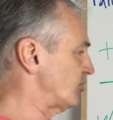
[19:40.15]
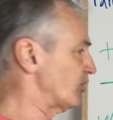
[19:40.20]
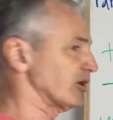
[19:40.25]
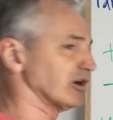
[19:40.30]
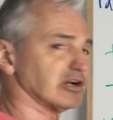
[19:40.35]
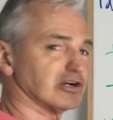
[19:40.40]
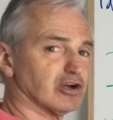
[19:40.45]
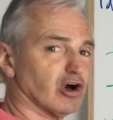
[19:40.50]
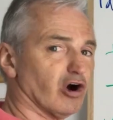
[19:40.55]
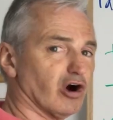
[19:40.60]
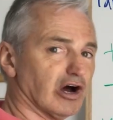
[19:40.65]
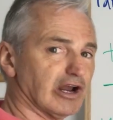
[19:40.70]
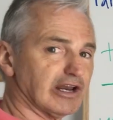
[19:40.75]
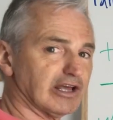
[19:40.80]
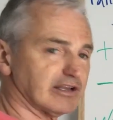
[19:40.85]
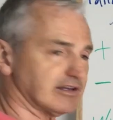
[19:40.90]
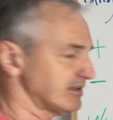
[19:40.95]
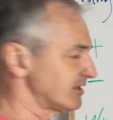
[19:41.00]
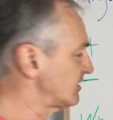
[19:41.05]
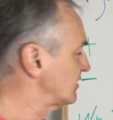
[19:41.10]
word on it.
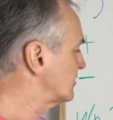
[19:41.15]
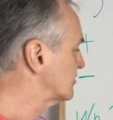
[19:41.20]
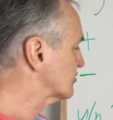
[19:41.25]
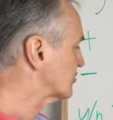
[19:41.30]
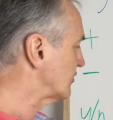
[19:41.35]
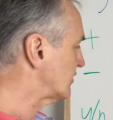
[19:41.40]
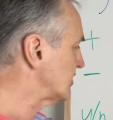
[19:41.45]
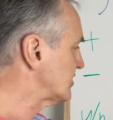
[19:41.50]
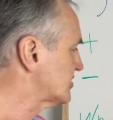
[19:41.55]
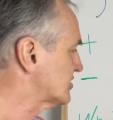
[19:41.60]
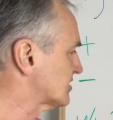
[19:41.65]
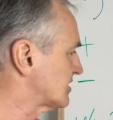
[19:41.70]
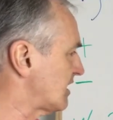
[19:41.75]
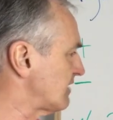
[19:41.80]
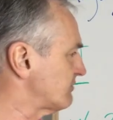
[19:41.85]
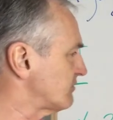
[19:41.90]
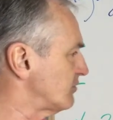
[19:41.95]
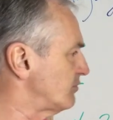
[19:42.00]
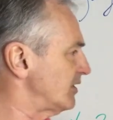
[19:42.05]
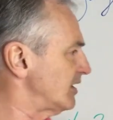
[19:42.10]
So this
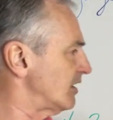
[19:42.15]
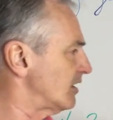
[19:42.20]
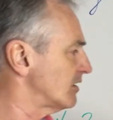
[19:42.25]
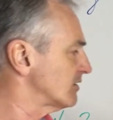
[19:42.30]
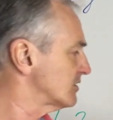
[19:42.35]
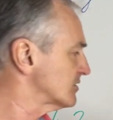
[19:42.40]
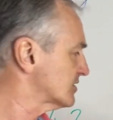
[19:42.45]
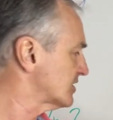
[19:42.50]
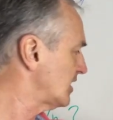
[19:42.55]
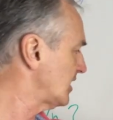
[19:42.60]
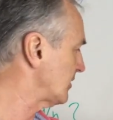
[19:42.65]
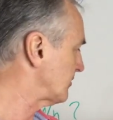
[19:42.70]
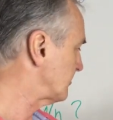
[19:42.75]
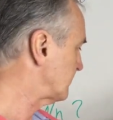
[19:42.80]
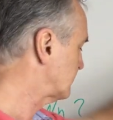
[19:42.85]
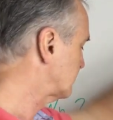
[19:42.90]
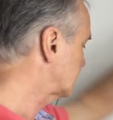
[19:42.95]
stuff will be all the same.